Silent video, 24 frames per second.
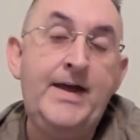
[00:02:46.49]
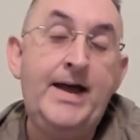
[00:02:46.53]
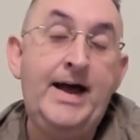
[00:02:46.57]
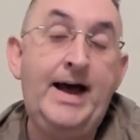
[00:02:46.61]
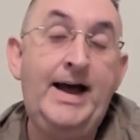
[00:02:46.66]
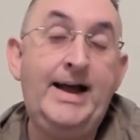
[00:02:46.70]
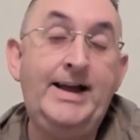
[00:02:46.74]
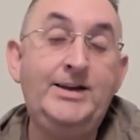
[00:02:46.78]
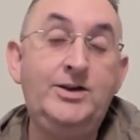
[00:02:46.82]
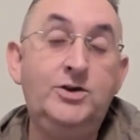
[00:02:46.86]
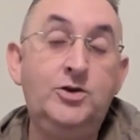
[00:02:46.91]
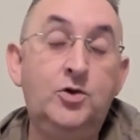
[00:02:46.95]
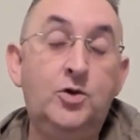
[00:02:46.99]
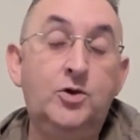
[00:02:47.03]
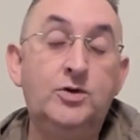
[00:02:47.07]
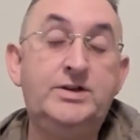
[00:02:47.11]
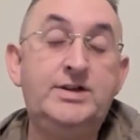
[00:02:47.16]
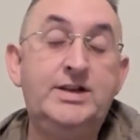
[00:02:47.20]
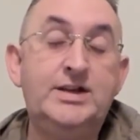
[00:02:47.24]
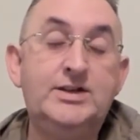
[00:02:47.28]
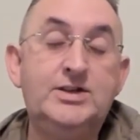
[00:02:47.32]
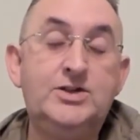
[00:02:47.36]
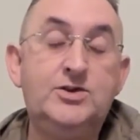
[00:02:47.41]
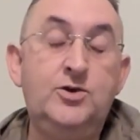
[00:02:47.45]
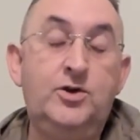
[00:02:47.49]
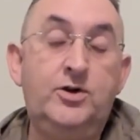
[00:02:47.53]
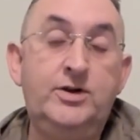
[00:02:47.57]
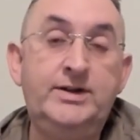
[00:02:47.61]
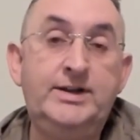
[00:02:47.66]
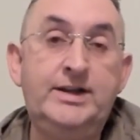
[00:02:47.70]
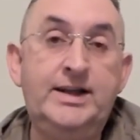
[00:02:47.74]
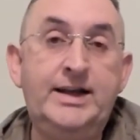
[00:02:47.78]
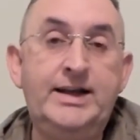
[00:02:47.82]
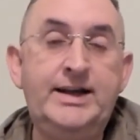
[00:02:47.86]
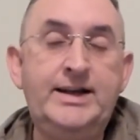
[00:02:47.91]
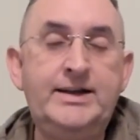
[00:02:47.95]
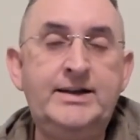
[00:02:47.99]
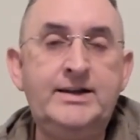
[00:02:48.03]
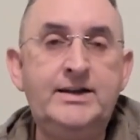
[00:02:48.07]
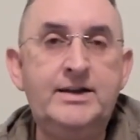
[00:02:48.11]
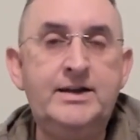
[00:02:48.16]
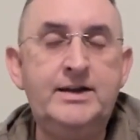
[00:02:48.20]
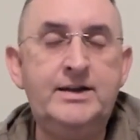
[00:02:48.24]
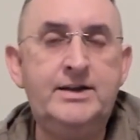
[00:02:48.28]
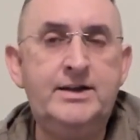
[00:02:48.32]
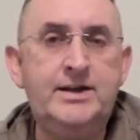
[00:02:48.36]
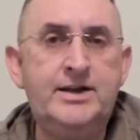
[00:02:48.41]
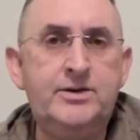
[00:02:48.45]
I noticed online
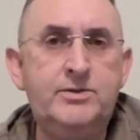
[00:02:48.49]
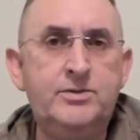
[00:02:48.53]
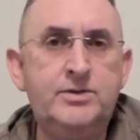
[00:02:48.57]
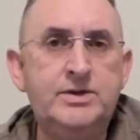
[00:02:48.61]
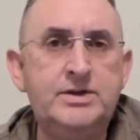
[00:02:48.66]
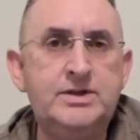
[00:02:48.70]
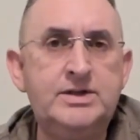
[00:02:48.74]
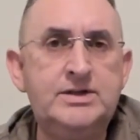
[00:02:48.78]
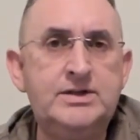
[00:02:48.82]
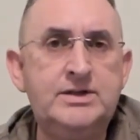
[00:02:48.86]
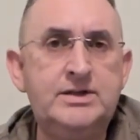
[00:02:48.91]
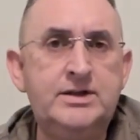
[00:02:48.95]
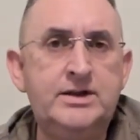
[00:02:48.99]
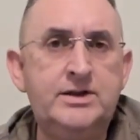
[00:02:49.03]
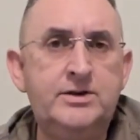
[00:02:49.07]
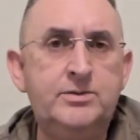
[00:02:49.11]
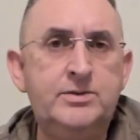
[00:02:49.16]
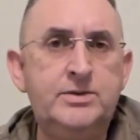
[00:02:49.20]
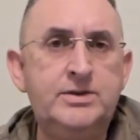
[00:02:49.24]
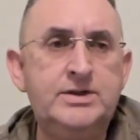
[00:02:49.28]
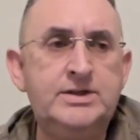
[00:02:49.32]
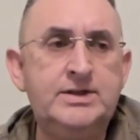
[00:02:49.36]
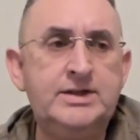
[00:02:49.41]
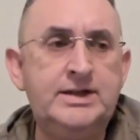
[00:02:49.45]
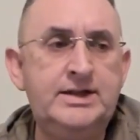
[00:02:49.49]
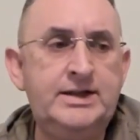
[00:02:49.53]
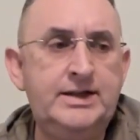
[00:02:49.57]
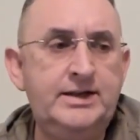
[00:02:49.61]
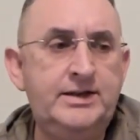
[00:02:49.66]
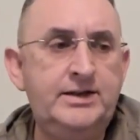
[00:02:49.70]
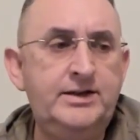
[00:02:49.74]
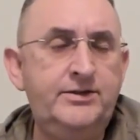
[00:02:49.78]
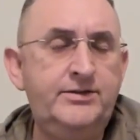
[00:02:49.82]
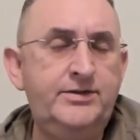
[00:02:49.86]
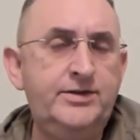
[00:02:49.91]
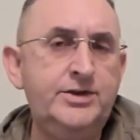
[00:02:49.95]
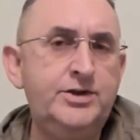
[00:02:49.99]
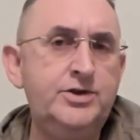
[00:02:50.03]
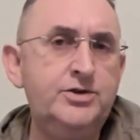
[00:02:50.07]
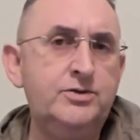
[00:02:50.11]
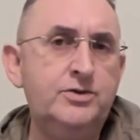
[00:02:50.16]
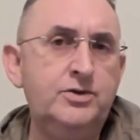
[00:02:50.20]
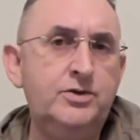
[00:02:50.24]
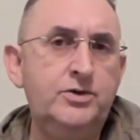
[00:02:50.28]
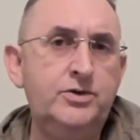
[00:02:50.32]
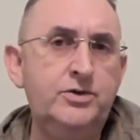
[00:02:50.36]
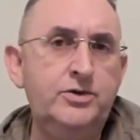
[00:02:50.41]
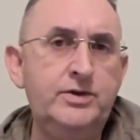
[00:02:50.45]
that there was an
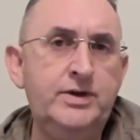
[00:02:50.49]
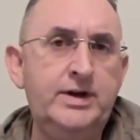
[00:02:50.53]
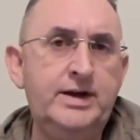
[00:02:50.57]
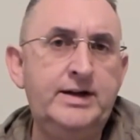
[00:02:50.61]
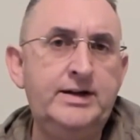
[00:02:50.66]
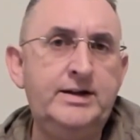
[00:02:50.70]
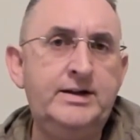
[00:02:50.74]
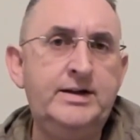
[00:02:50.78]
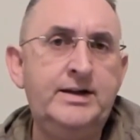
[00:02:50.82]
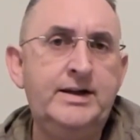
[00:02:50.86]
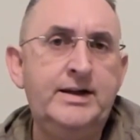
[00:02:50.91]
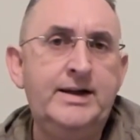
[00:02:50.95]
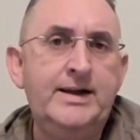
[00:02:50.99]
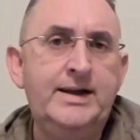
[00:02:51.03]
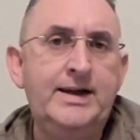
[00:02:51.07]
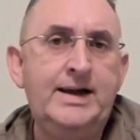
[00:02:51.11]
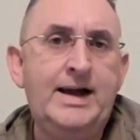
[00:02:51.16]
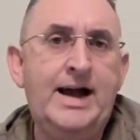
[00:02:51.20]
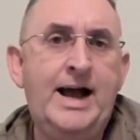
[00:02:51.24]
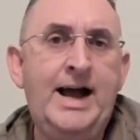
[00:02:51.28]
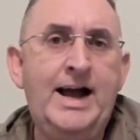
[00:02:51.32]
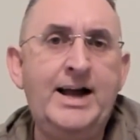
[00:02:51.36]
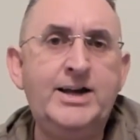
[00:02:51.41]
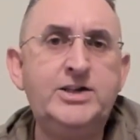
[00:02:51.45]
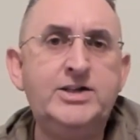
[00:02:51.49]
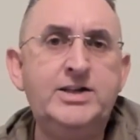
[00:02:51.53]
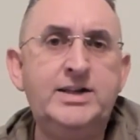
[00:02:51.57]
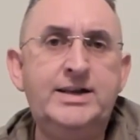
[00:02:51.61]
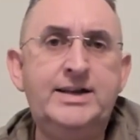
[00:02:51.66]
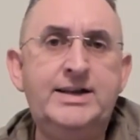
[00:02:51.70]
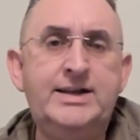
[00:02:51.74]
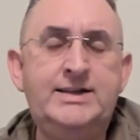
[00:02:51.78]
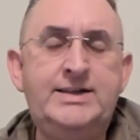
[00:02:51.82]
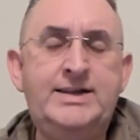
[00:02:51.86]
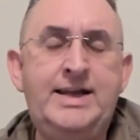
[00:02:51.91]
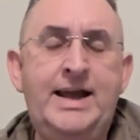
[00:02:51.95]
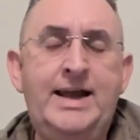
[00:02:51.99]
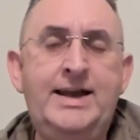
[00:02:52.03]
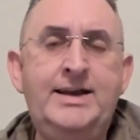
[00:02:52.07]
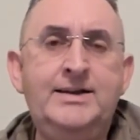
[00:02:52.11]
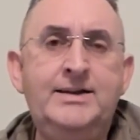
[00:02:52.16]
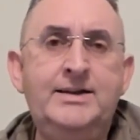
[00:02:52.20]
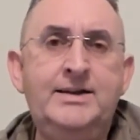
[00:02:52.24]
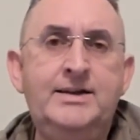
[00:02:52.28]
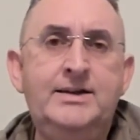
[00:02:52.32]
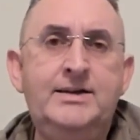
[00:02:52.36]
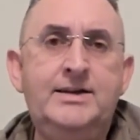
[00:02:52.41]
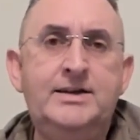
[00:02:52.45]
individual who had actually
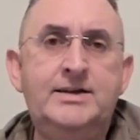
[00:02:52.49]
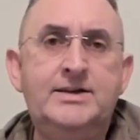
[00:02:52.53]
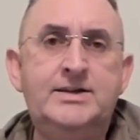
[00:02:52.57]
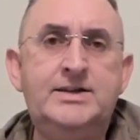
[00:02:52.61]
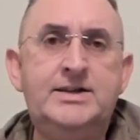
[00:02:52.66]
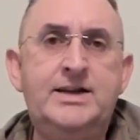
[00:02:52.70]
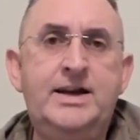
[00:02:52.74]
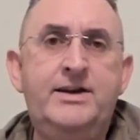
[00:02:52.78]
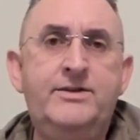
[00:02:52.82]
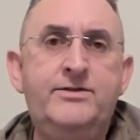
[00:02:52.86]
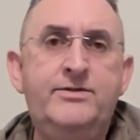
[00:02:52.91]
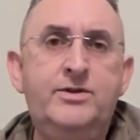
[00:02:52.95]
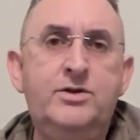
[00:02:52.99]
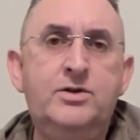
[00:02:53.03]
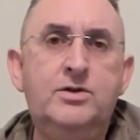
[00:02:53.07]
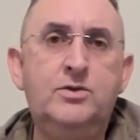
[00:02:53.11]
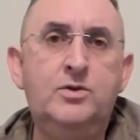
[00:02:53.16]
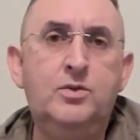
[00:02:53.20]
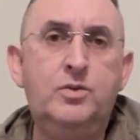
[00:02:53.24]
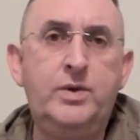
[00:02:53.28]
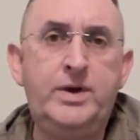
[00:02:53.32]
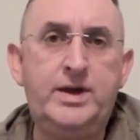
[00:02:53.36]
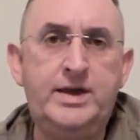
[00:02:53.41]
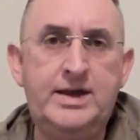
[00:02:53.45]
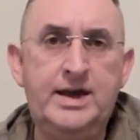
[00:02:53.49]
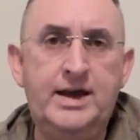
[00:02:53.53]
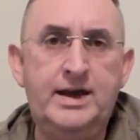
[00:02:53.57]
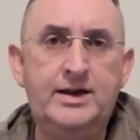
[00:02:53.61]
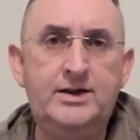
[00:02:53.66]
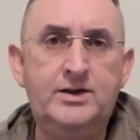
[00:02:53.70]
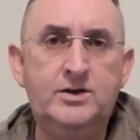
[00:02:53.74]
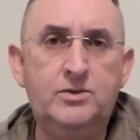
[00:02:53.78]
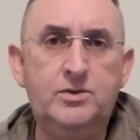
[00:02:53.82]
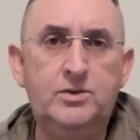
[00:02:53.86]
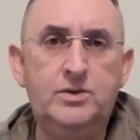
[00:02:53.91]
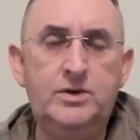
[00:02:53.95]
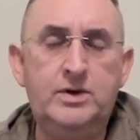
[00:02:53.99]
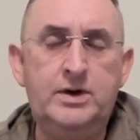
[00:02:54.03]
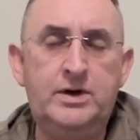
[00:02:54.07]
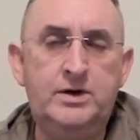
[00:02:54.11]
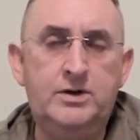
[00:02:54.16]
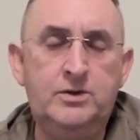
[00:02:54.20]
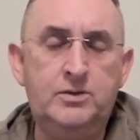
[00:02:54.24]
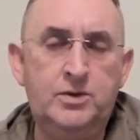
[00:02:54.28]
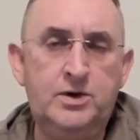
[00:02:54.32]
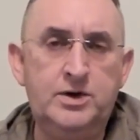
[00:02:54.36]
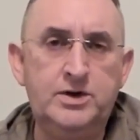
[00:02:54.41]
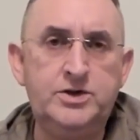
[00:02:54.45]
attended several weekend
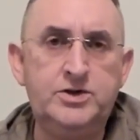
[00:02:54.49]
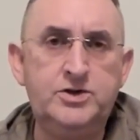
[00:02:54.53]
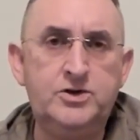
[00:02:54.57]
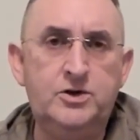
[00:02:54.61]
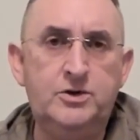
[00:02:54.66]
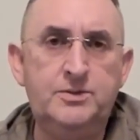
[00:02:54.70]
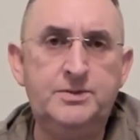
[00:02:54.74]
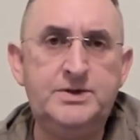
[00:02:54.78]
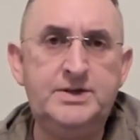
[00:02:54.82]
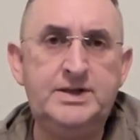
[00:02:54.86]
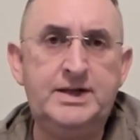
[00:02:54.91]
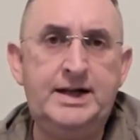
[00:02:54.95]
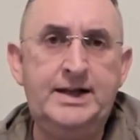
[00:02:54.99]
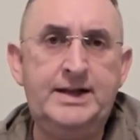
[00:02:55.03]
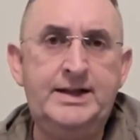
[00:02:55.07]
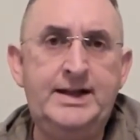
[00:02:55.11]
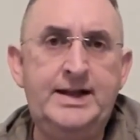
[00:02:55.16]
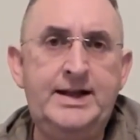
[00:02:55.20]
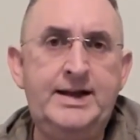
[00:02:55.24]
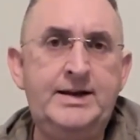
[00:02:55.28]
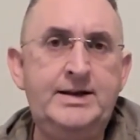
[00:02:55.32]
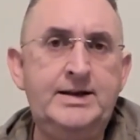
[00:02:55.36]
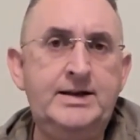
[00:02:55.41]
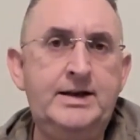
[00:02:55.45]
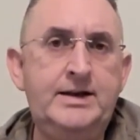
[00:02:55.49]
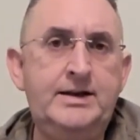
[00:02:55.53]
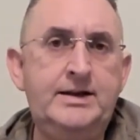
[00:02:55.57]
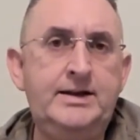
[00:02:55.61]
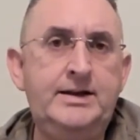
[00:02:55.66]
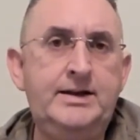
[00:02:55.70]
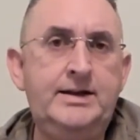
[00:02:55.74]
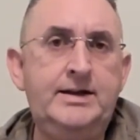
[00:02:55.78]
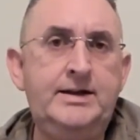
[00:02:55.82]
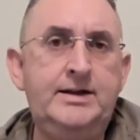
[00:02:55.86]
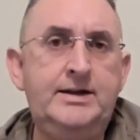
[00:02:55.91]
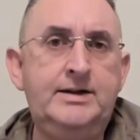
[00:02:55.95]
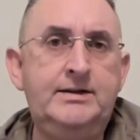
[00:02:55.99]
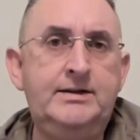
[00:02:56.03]
workshops and then